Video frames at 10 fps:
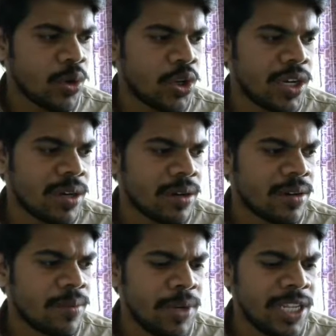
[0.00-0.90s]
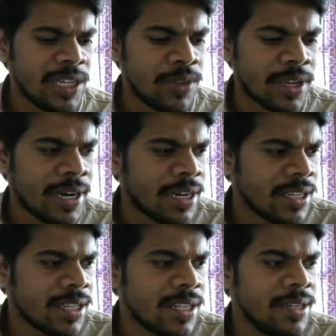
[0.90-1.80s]
question, please give the right
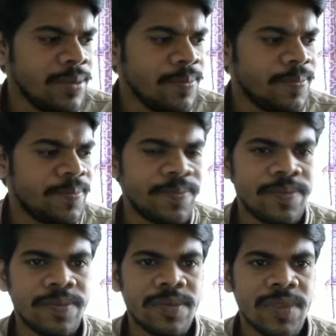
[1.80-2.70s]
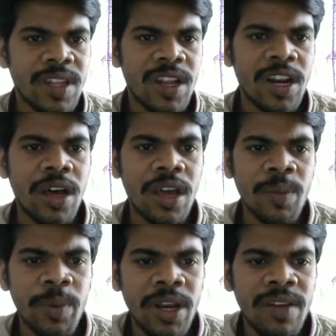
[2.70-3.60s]
answer.
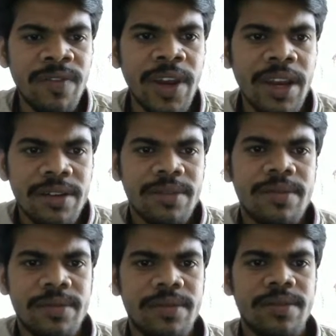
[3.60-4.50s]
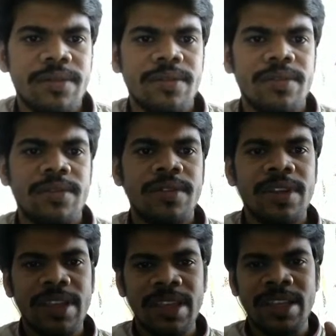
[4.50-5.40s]
Norepinephrine
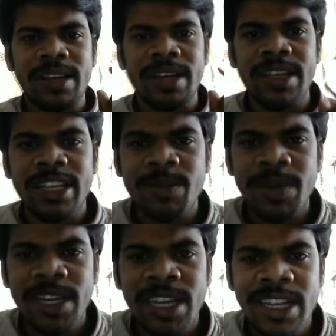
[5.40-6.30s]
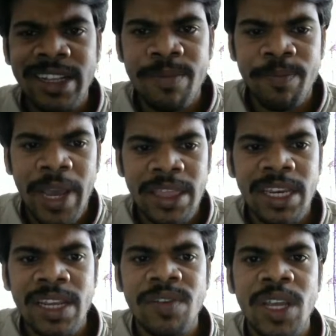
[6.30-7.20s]
is released by
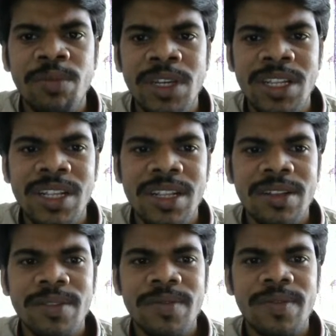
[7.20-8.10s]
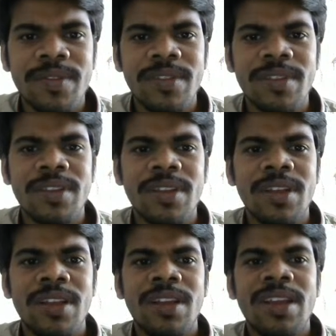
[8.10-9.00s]
sympathetic fibers,
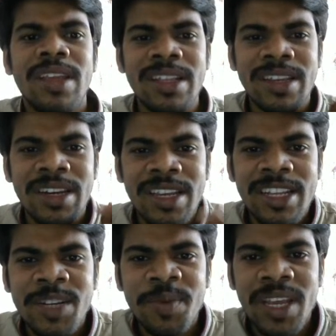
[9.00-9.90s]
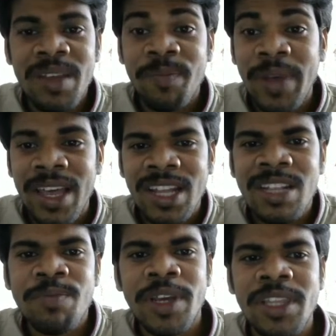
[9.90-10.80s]
is released by
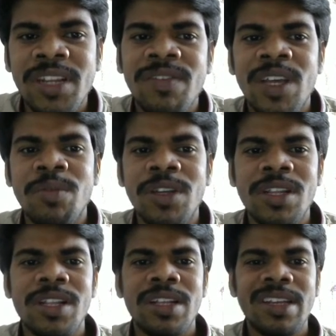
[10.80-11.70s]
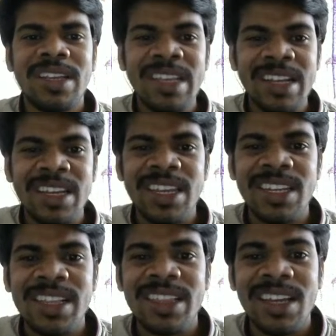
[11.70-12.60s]
parasympathetic fibers,
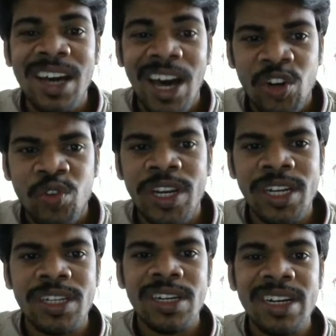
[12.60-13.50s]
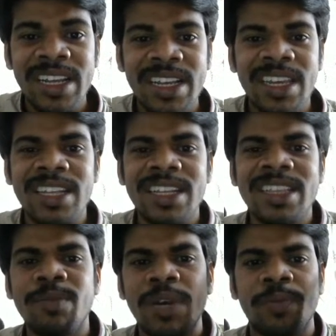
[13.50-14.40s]
increases the heart rate,
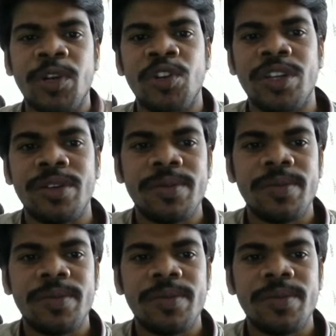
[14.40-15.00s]
decreases the blood pressure.